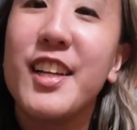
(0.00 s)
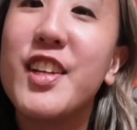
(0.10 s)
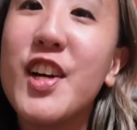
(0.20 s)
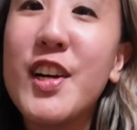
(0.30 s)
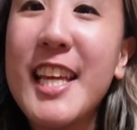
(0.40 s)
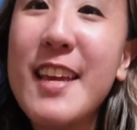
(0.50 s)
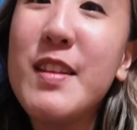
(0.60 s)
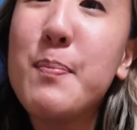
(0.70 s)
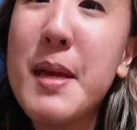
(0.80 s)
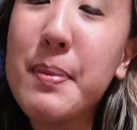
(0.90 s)
Good
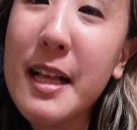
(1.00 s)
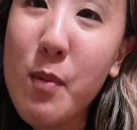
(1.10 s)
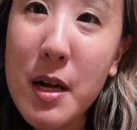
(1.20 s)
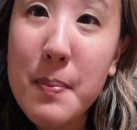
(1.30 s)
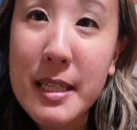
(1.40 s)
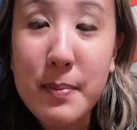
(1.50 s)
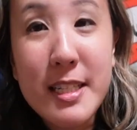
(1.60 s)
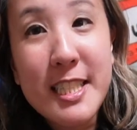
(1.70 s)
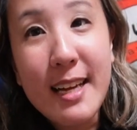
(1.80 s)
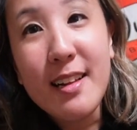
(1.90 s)
evening, people, and welcome back to my
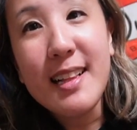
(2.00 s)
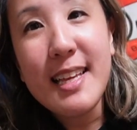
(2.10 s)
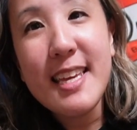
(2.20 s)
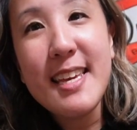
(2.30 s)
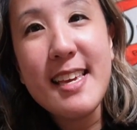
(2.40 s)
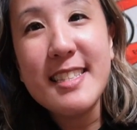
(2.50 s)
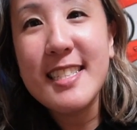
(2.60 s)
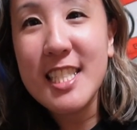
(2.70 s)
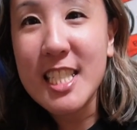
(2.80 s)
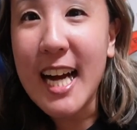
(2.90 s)
channel.
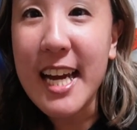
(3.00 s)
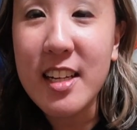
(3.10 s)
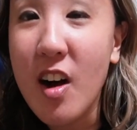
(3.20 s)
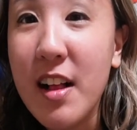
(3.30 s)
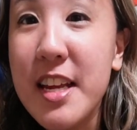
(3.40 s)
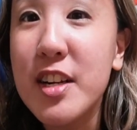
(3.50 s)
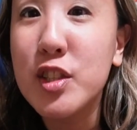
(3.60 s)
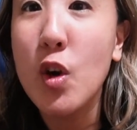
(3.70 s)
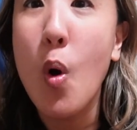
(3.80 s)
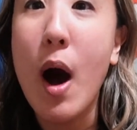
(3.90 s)
It's China Doll here.
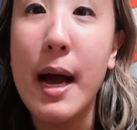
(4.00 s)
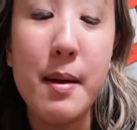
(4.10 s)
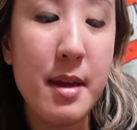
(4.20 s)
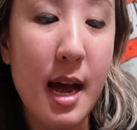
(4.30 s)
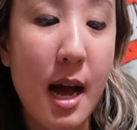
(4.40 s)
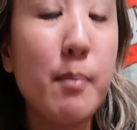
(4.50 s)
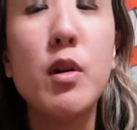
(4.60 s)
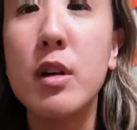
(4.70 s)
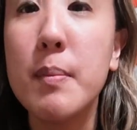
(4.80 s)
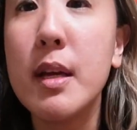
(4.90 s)
So I am
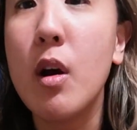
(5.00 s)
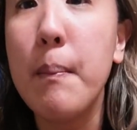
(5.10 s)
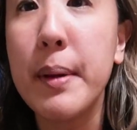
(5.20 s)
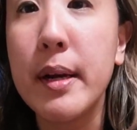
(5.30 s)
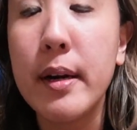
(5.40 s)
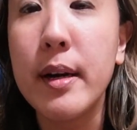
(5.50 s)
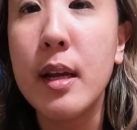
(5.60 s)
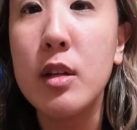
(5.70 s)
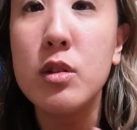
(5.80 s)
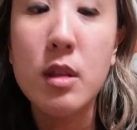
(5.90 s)
going to be
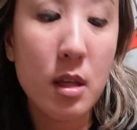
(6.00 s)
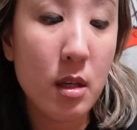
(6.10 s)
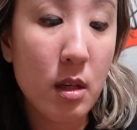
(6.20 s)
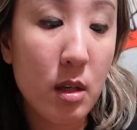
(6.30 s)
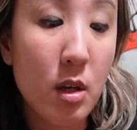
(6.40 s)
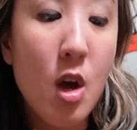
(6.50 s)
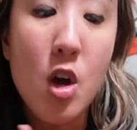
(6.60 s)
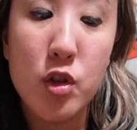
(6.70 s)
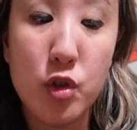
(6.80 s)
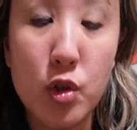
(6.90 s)
comparing the
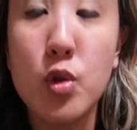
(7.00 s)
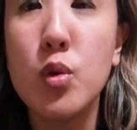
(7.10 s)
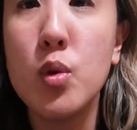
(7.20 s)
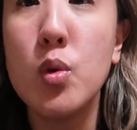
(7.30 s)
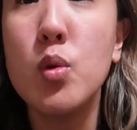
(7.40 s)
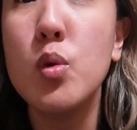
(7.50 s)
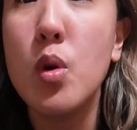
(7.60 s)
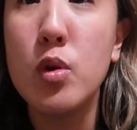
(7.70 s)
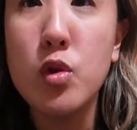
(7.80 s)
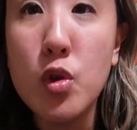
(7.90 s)
two
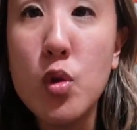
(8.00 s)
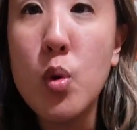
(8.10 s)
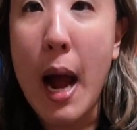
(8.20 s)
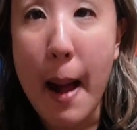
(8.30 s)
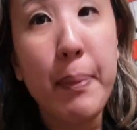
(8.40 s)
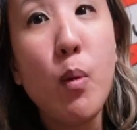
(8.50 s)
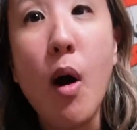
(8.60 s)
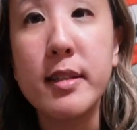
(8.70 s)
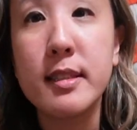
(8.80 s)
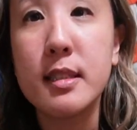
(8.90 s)
new Apple
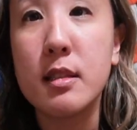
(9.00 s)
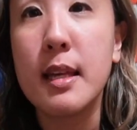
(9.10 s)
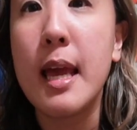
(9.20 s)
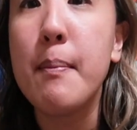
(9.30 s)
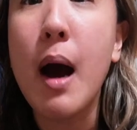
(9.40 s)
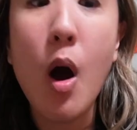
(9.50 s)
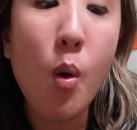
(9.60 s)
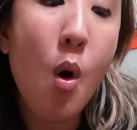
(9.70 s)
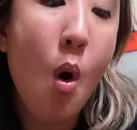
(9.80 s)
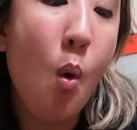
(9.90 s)
Watches that came out.